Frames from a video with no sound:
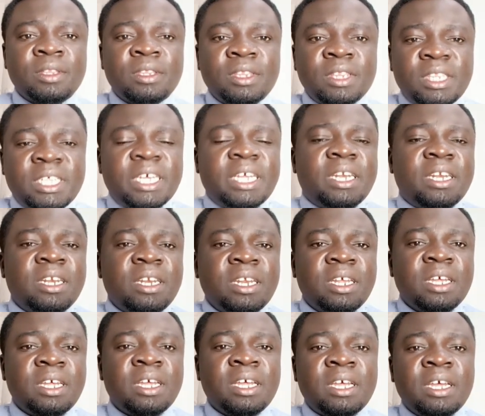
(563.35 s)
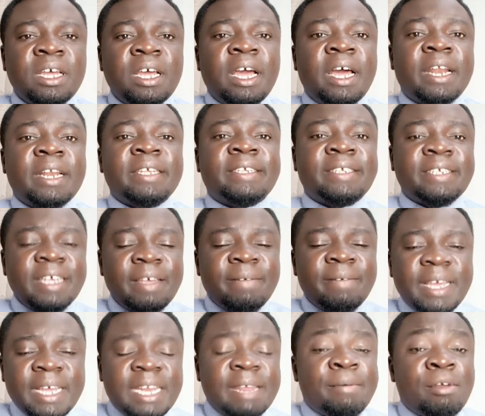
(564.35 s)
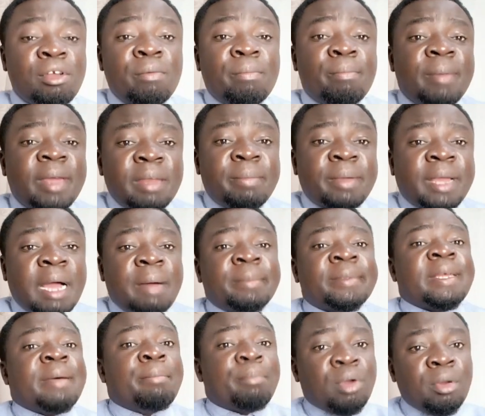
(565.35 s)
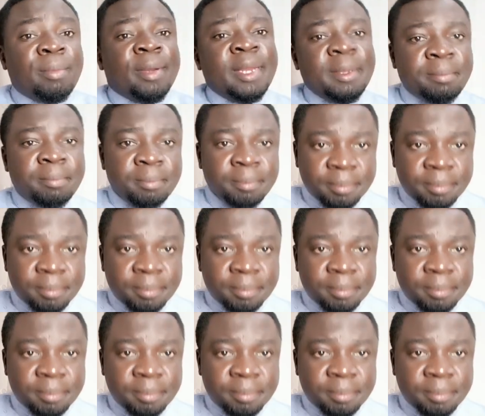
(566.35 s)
then receiving development becomes a problem.